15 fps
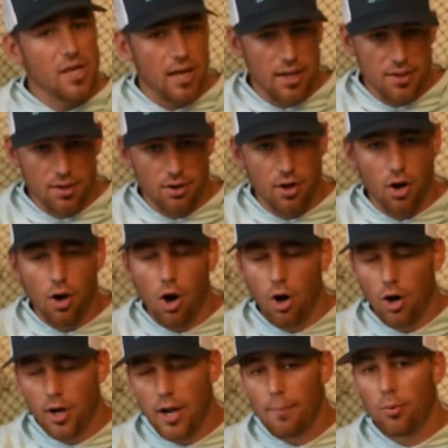Uh, there
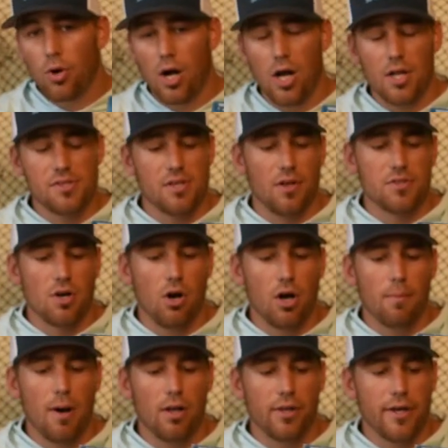are a couple cons I'll
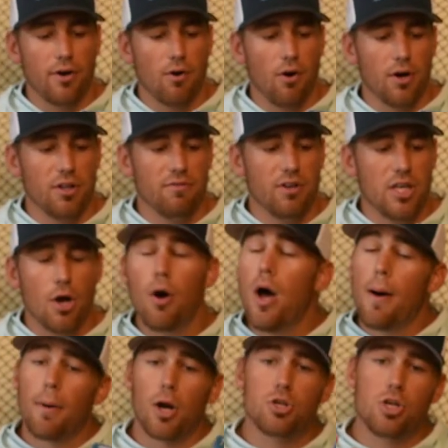talk about later on in the video,
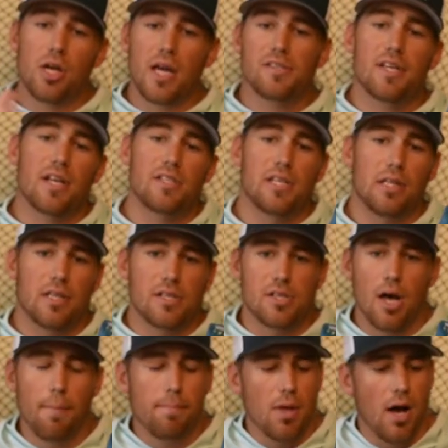but I'll show you guys how to set
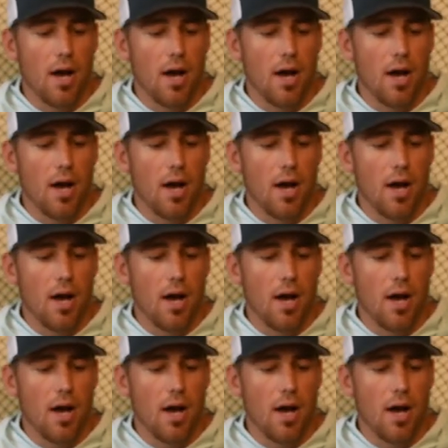this up.